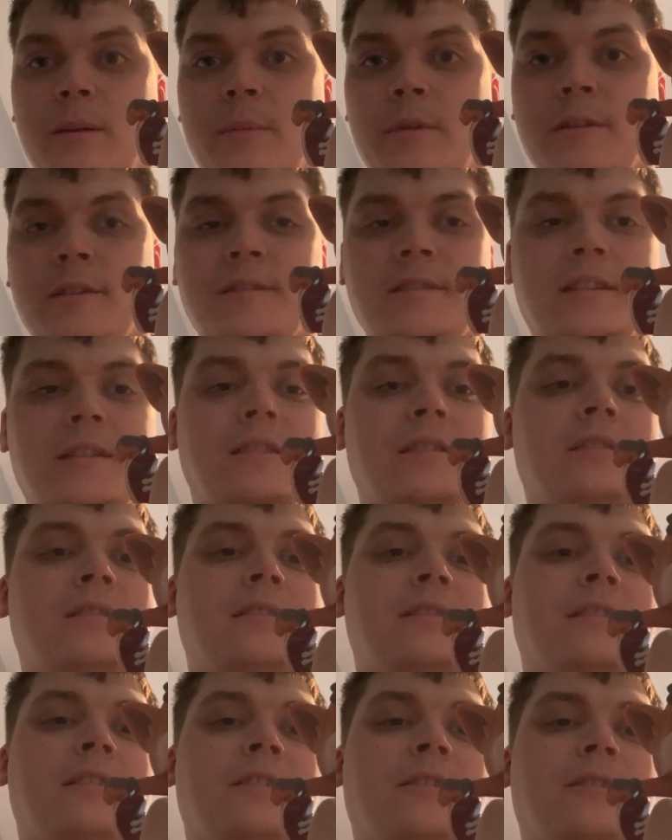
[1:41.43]
ability,
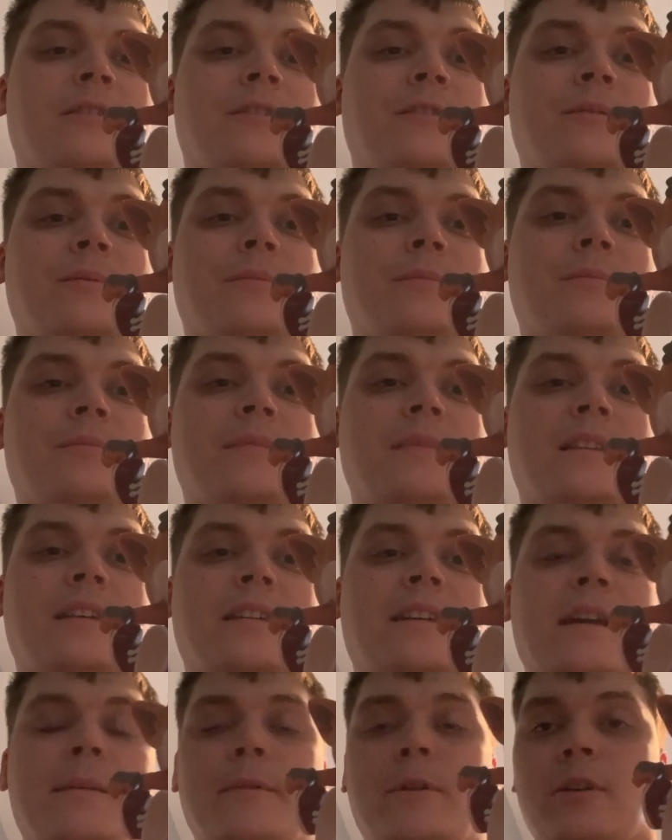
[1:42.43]

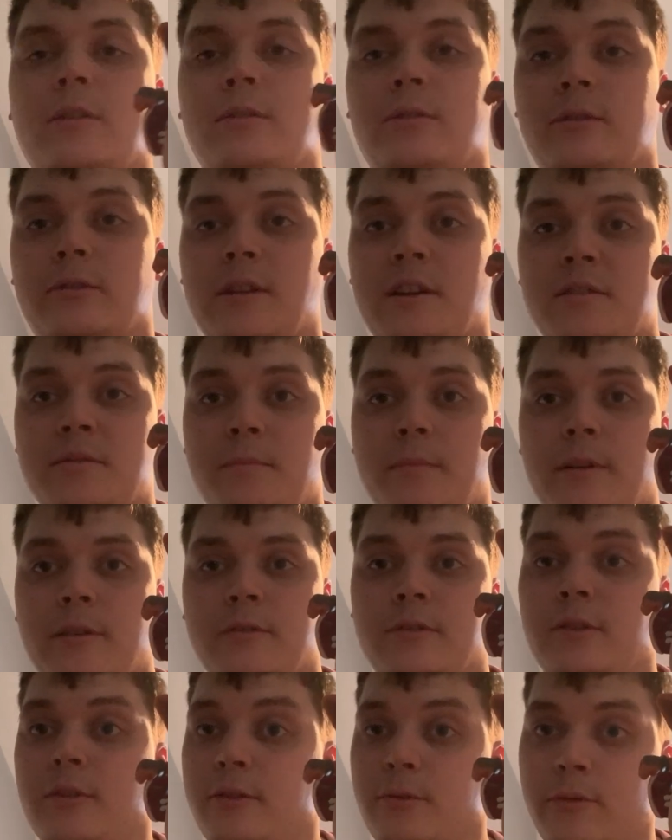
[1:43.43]
it came out on Crash
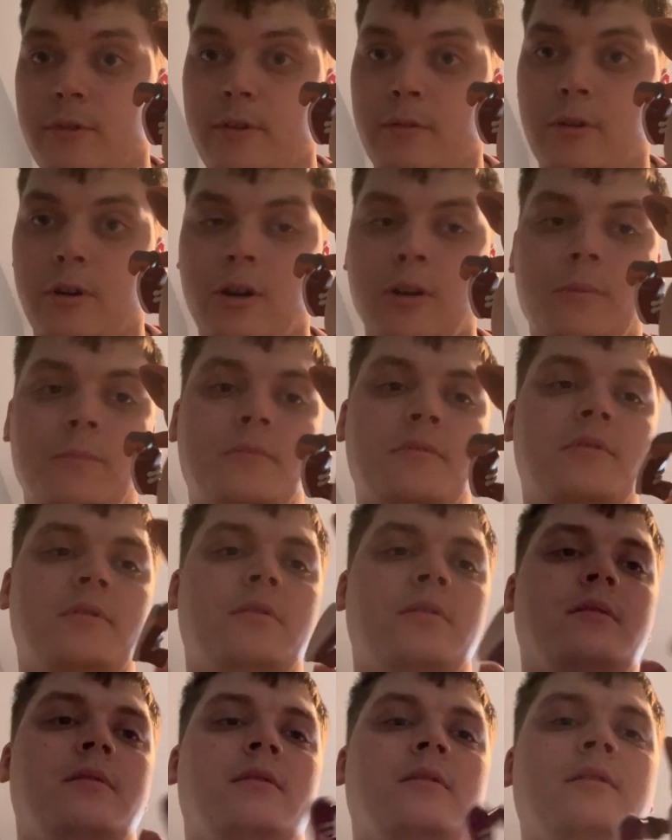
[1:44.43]
Bandicoot 3
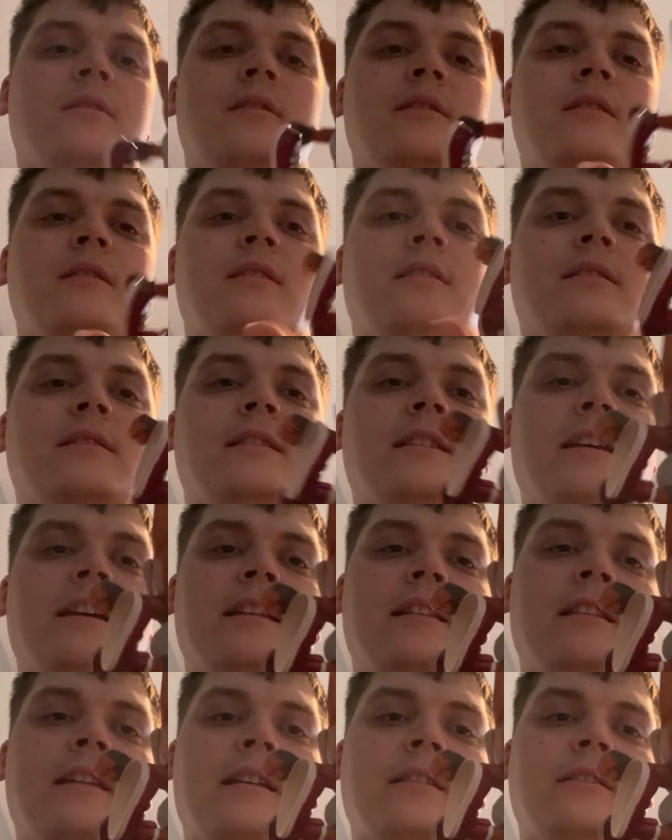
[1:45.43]
Warped near
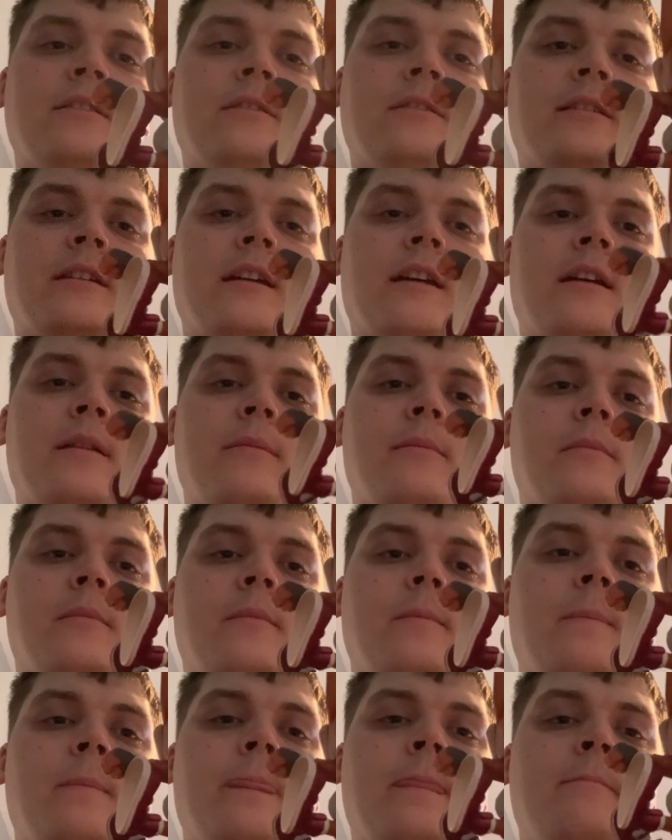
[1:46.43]
the end of the game.
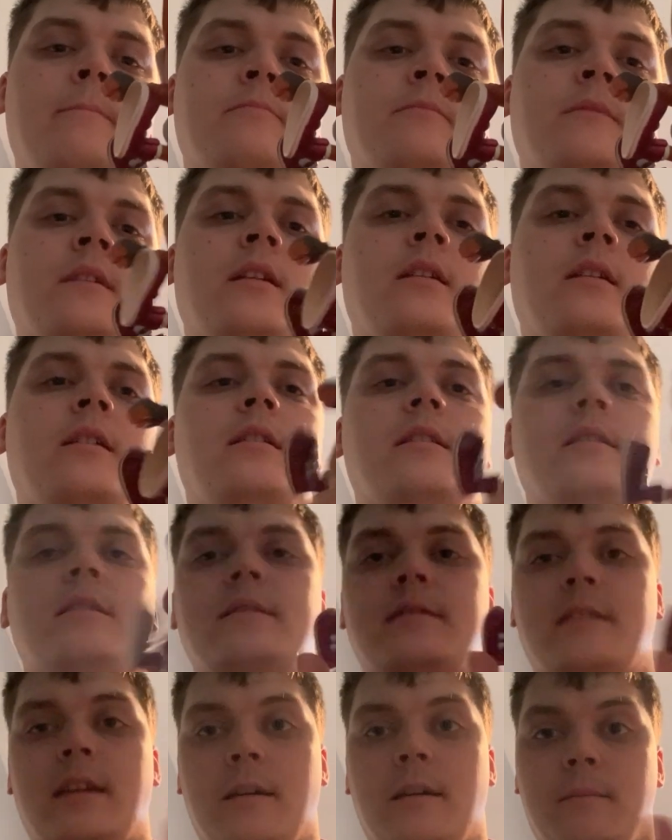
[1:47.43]

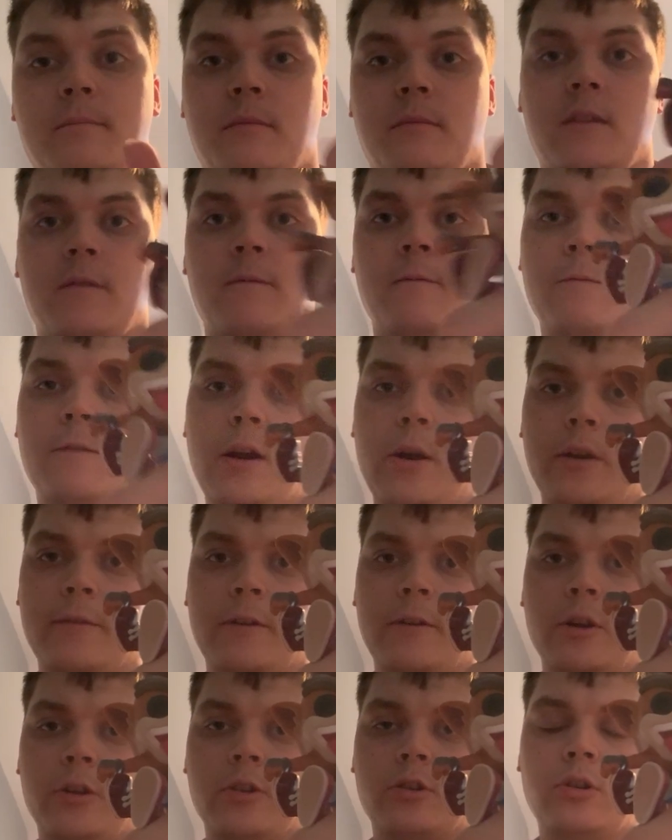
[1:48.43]
So yeah,
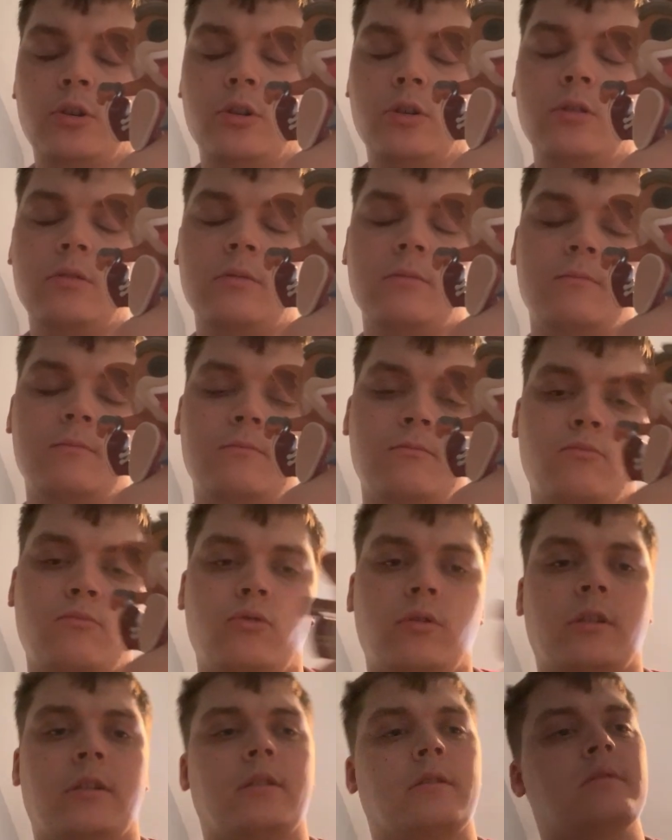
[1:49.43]
very cool,
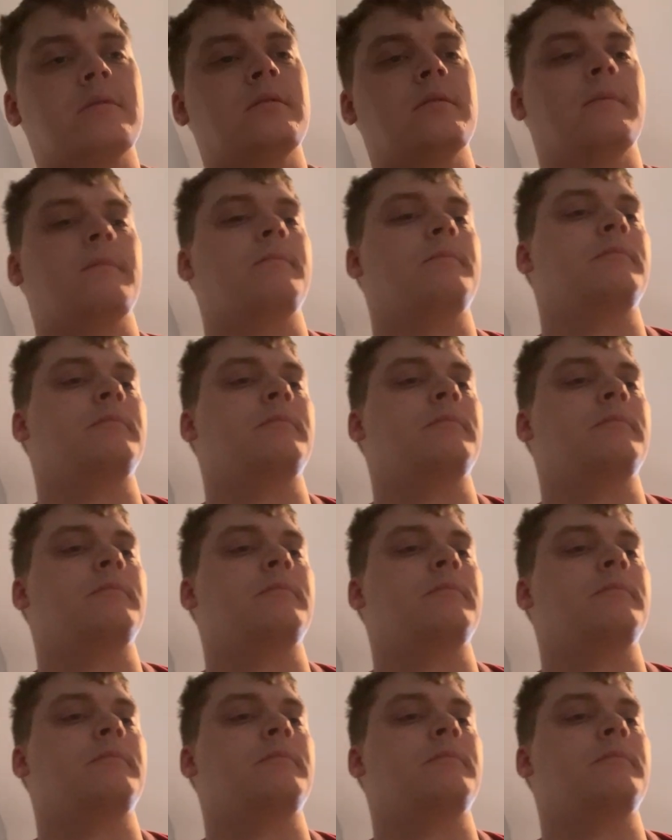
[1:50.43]
brilliant.